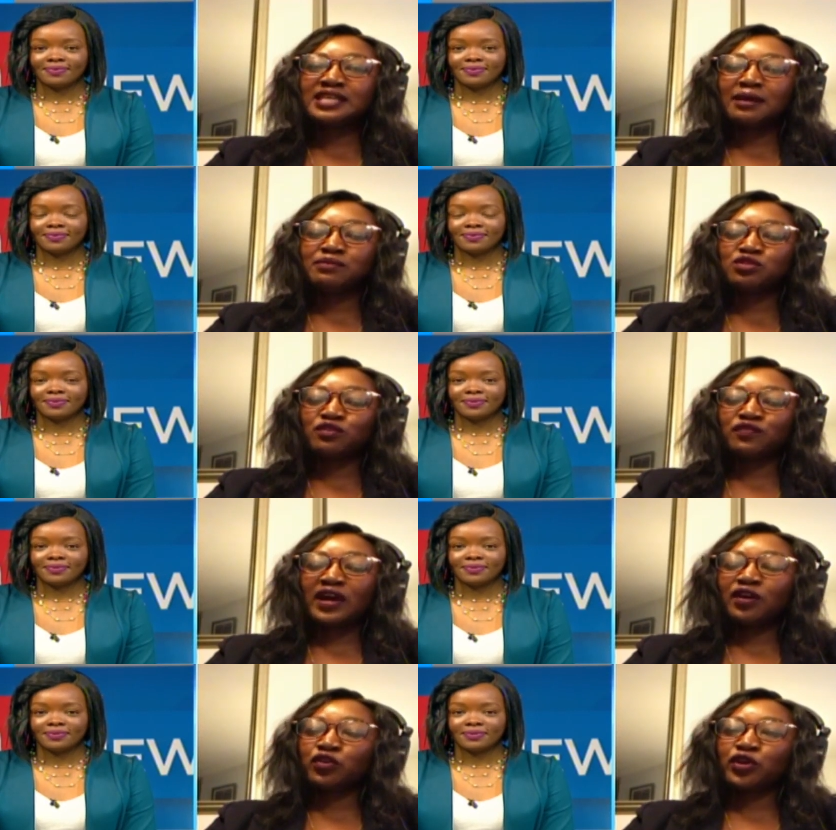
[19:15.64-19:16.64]
Speaker 1: in terms of
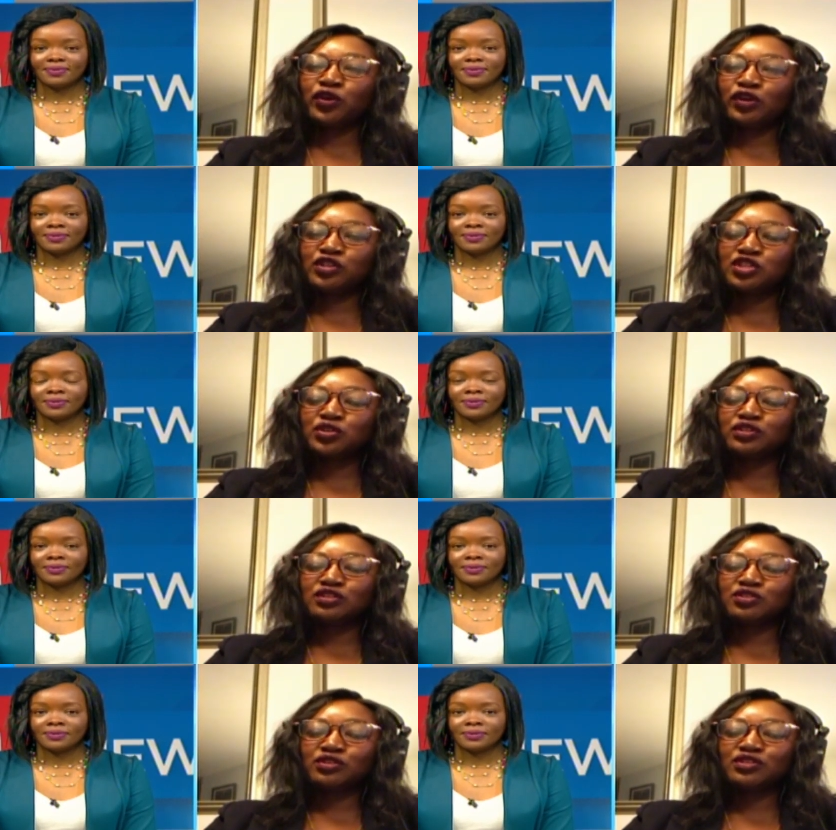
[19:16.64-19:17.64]

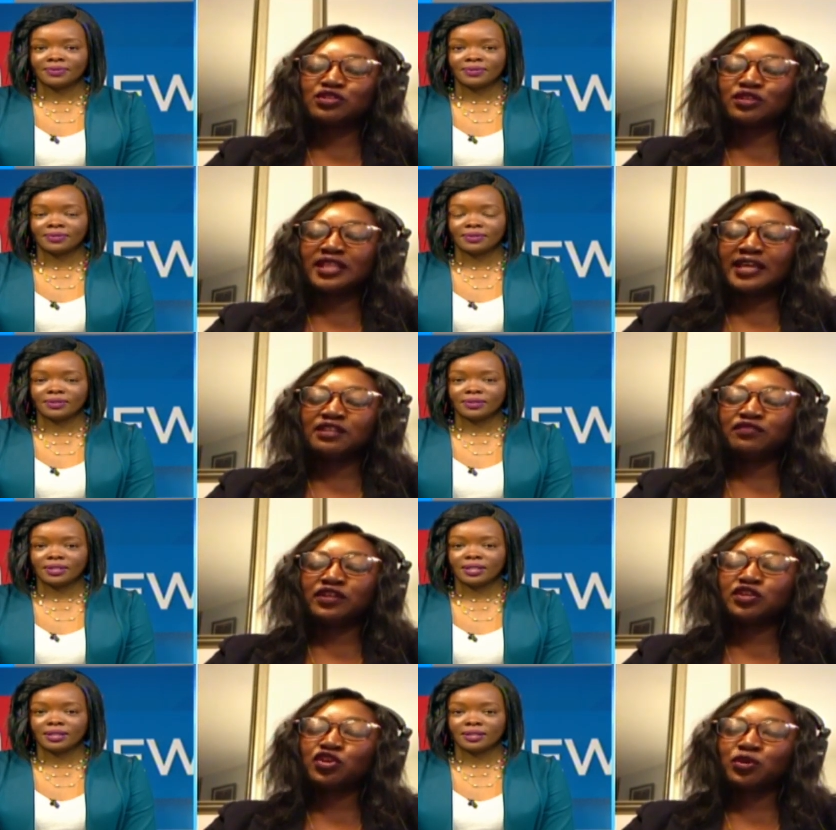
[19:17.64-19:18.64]
agroecological zones. So there are
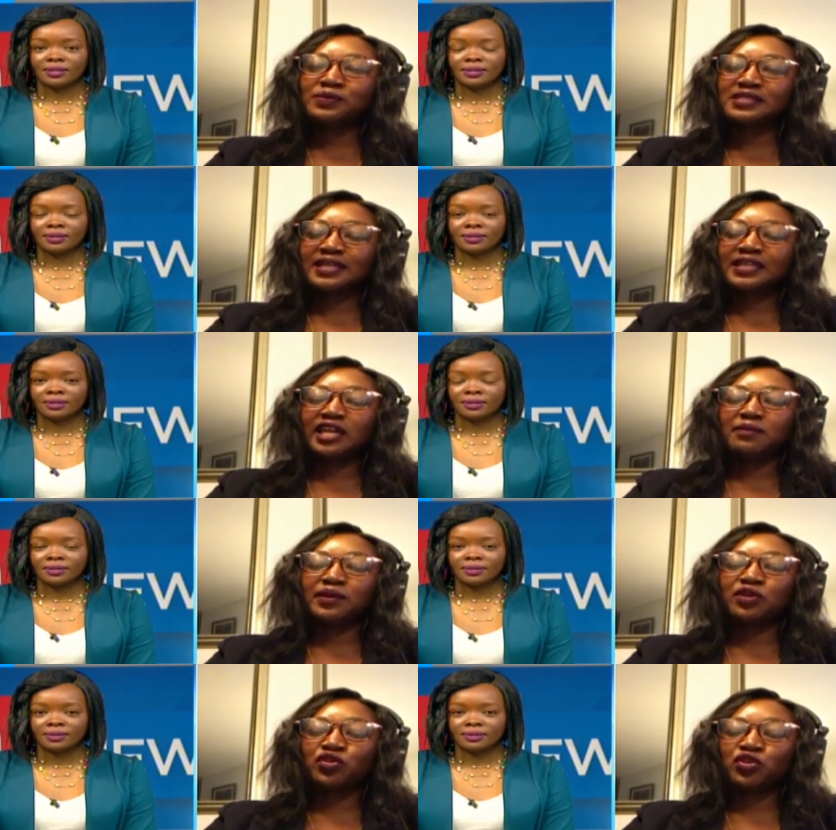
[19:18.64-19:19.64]
different uh -huh. crops that can
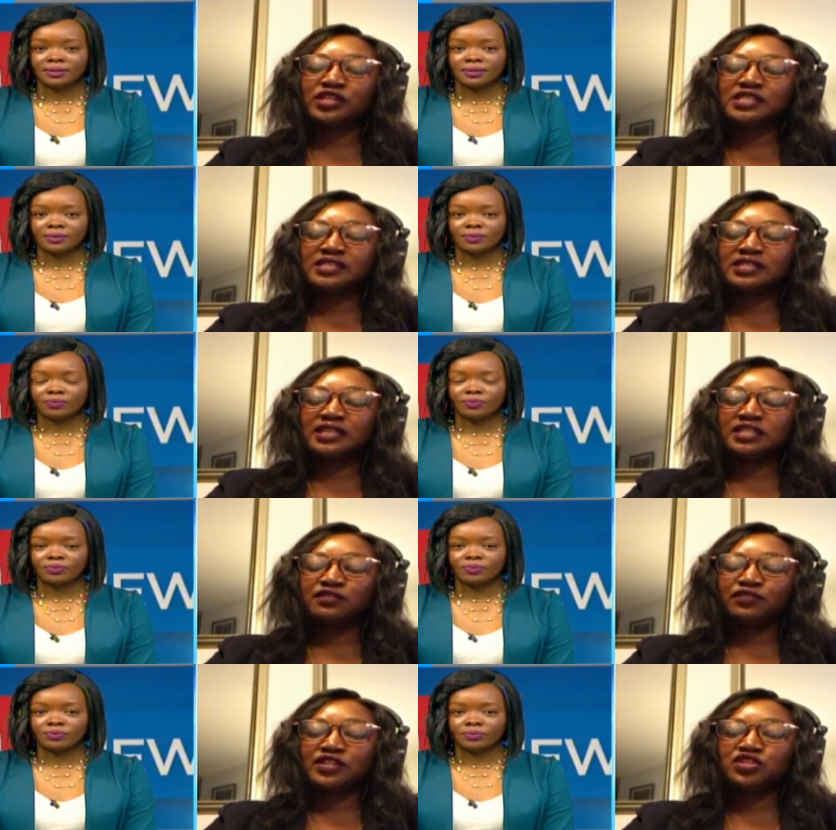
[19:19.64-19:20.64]
be grown in
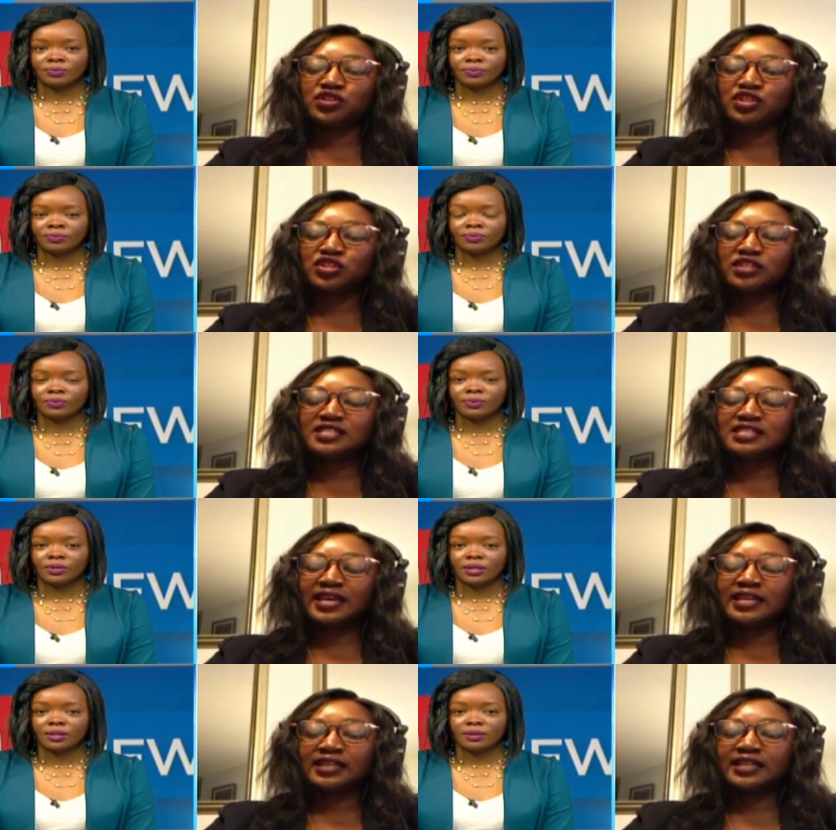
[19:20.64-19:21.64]
different regions
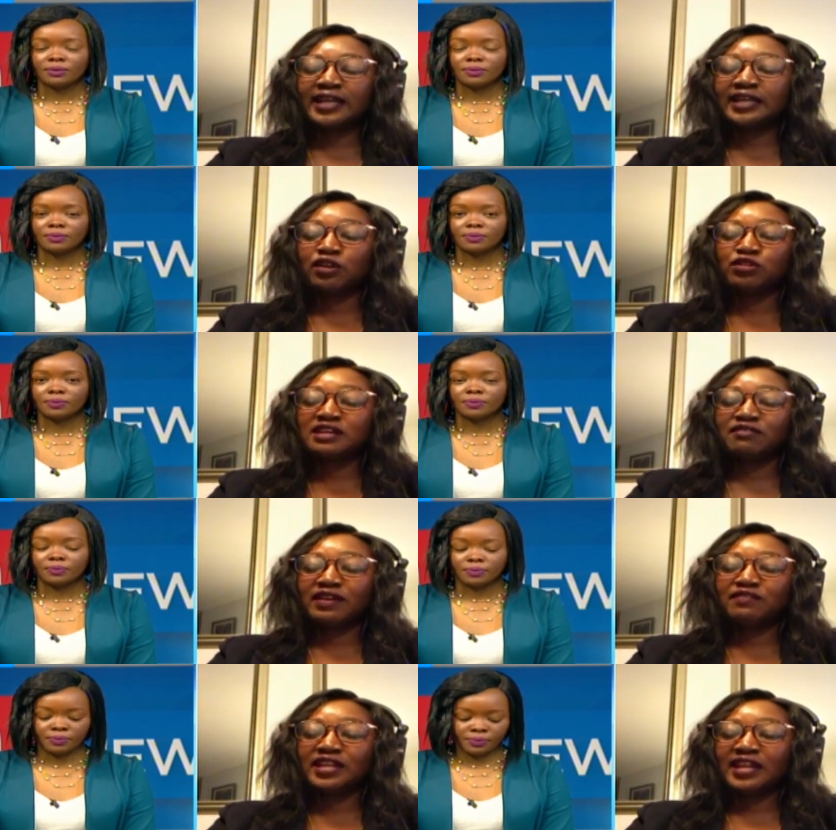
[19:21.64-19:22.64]
and that cannot
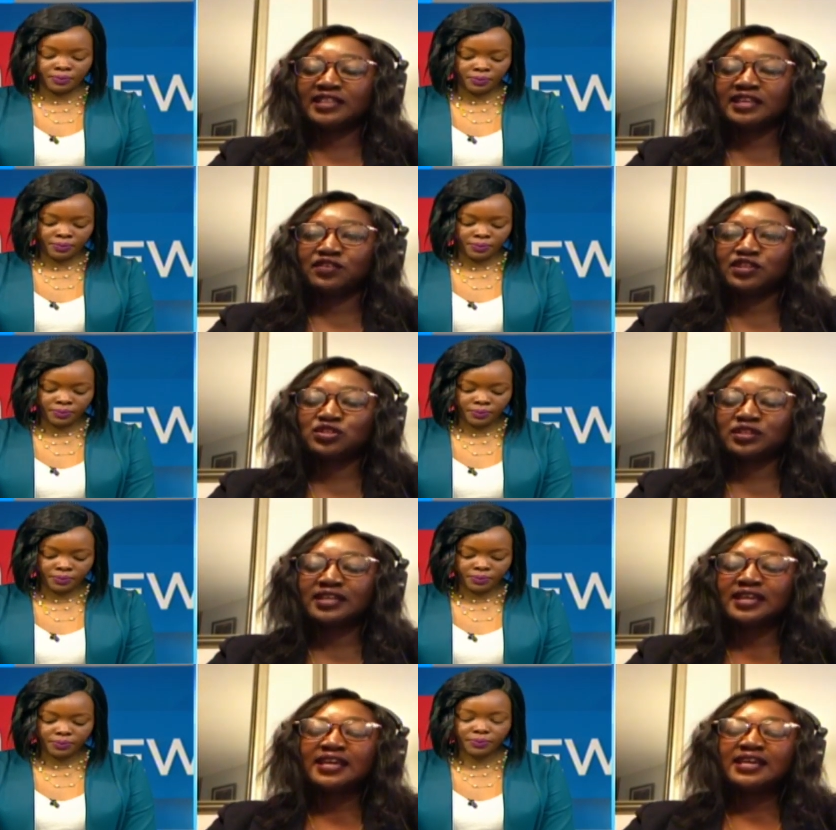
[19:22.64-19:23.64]
survive in another region.
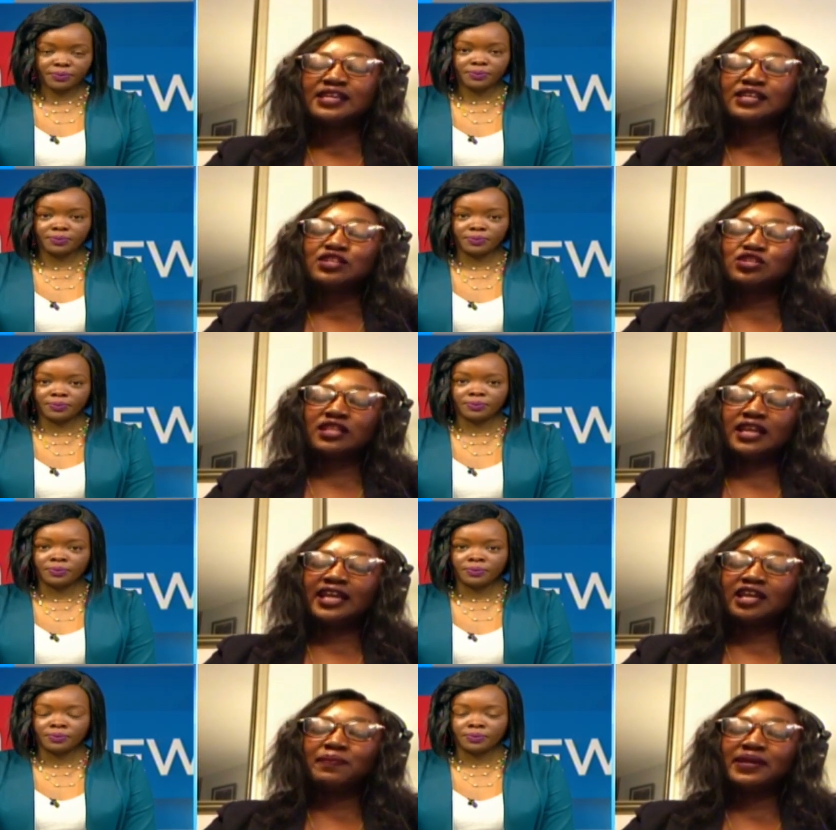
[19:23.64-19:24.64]
Mm-hmm. So the
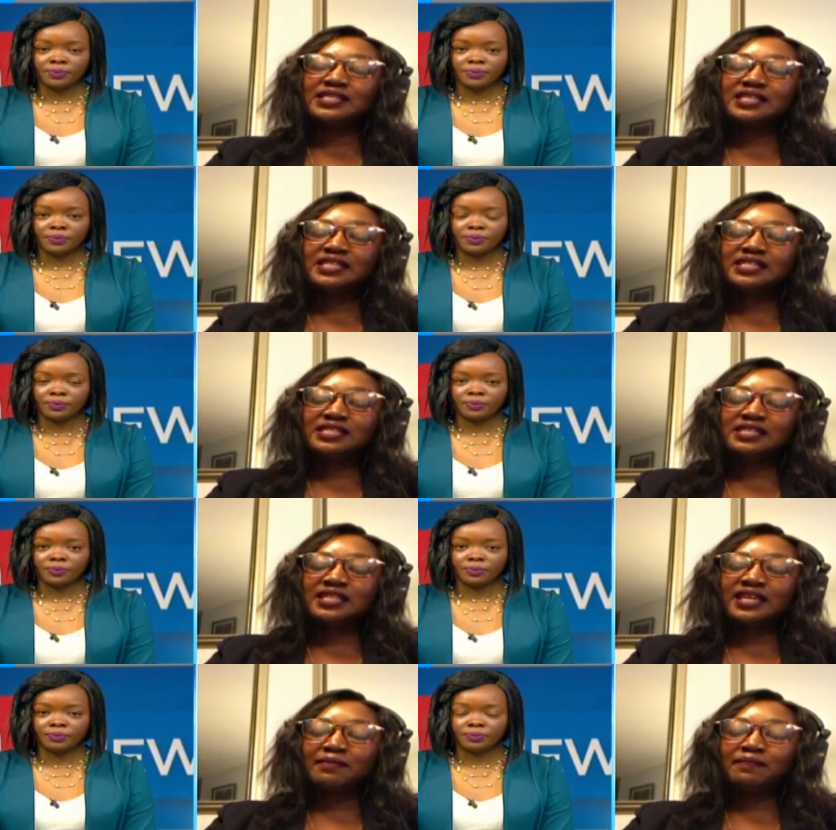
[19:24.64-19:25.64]
lake basin,
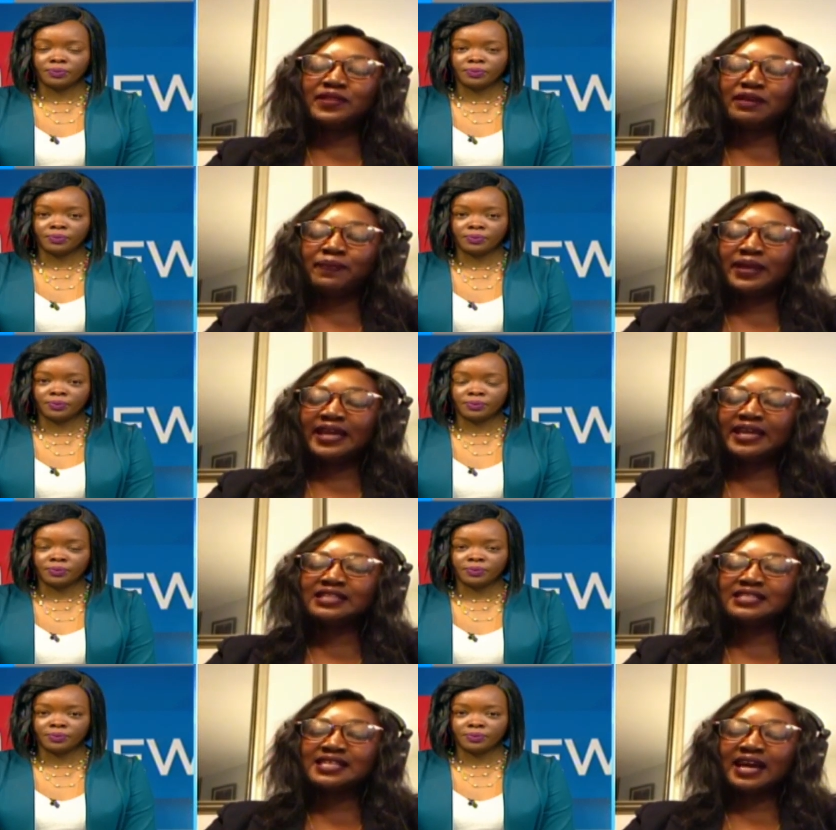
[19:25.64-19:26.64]
the, the
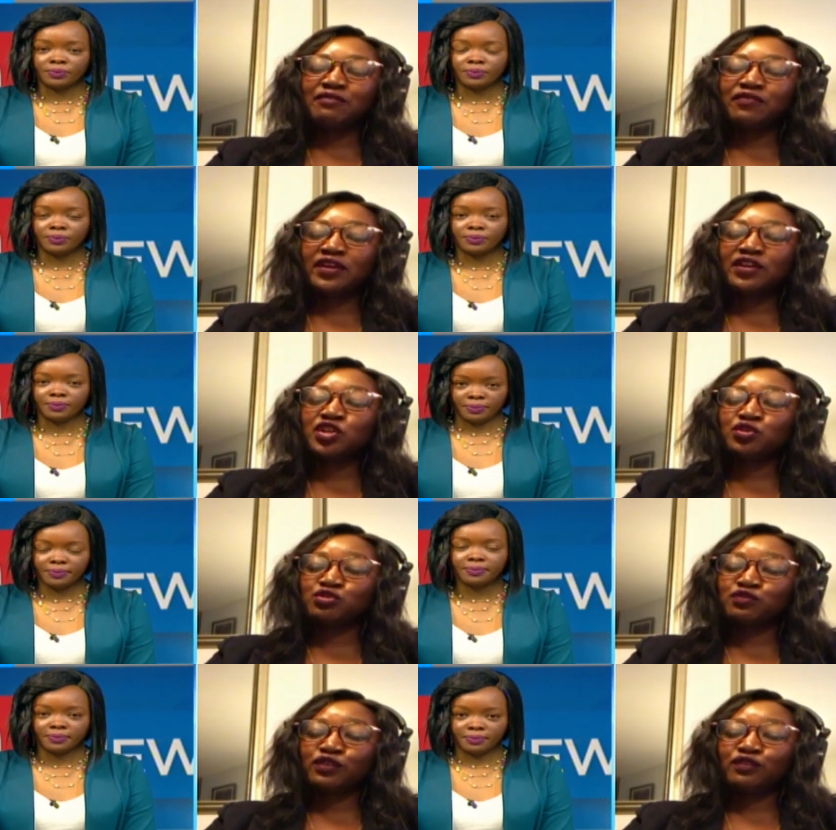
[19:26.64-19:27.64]
plains are very
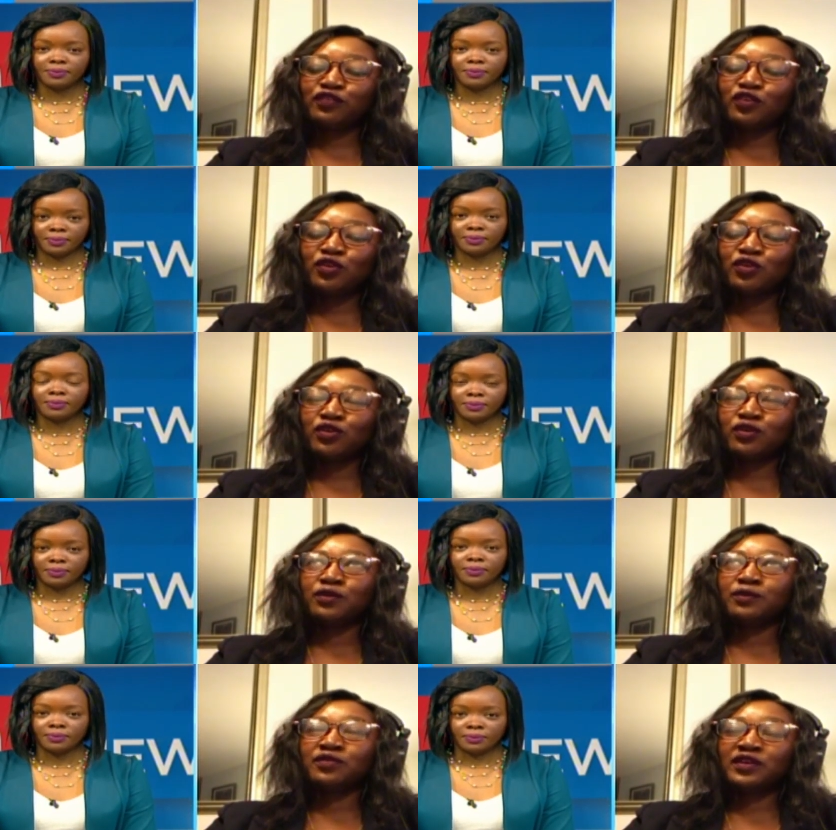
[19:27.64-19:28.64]
useful for
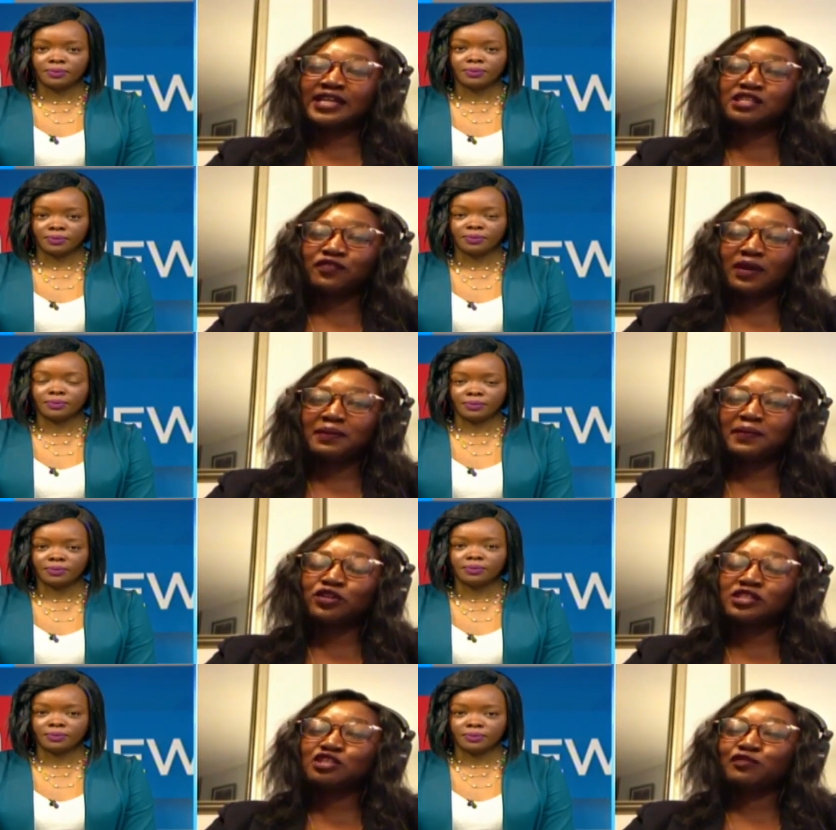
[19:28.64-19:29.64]
rice farming
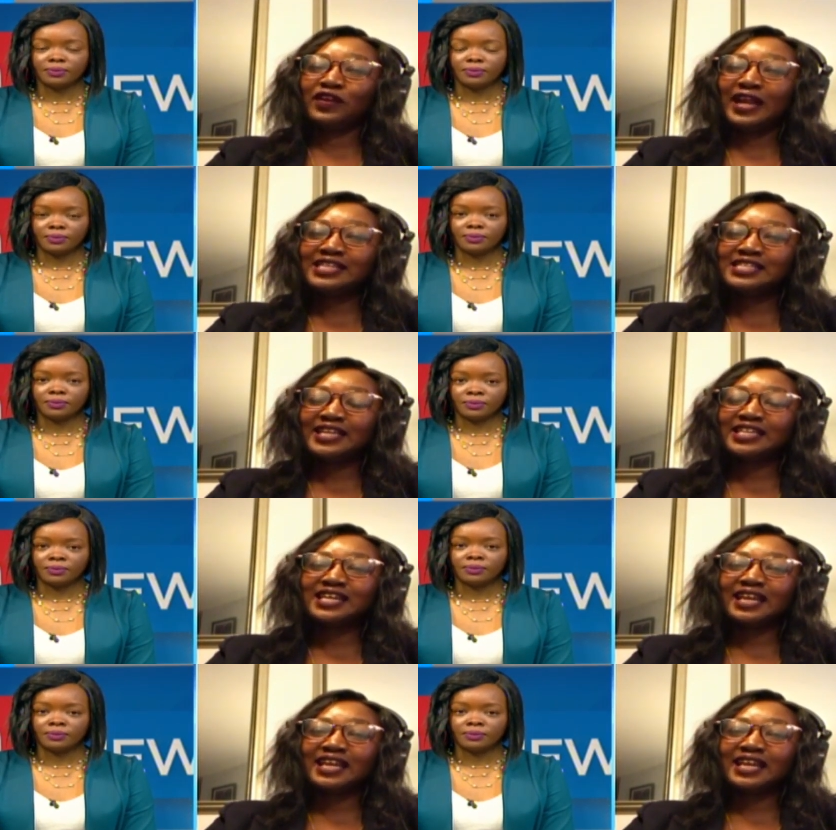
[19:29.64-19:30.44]
because it's flat and